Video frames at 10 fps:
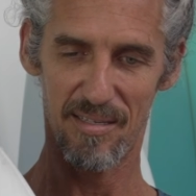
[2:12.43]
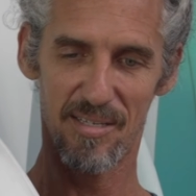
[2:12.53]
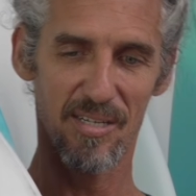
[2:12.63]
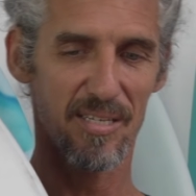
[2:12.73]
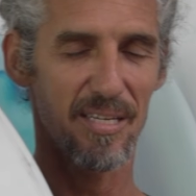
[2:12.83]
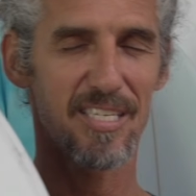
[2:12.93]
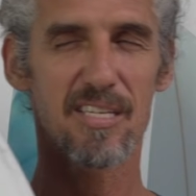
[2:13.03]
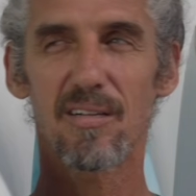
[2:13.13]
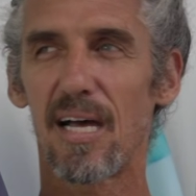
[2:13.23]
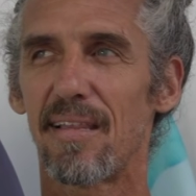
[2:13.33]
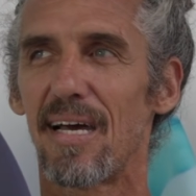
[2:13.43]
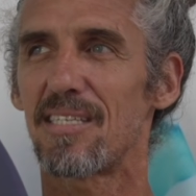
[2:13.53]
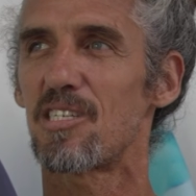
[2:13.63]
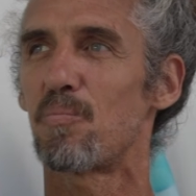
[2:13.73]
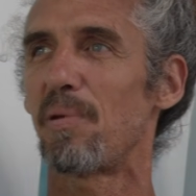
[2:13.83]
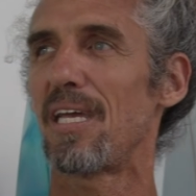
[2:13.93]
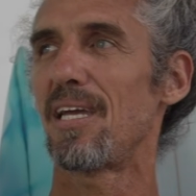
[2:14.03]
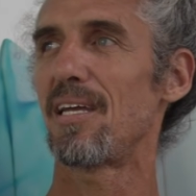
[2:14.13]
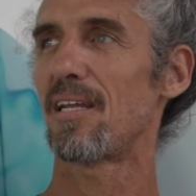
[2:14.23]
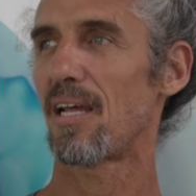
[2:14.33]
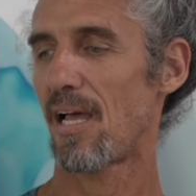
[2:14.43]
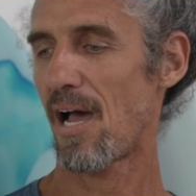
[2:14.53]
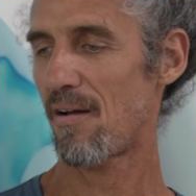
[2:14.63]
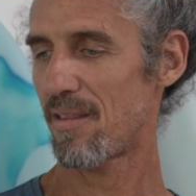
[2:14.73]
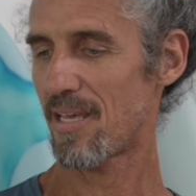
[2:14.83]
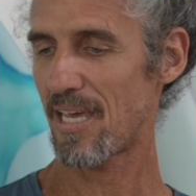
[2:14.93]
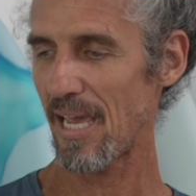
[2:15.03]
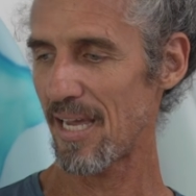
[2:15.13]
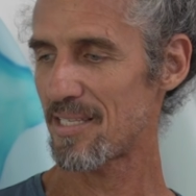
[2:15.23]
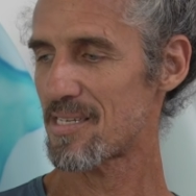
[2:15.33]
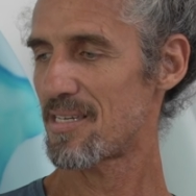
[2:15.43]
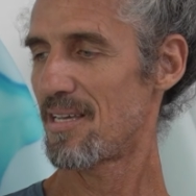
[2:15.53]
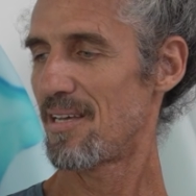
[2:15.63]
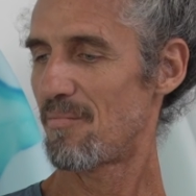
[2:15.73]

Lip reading: just still had that speed out of the gates,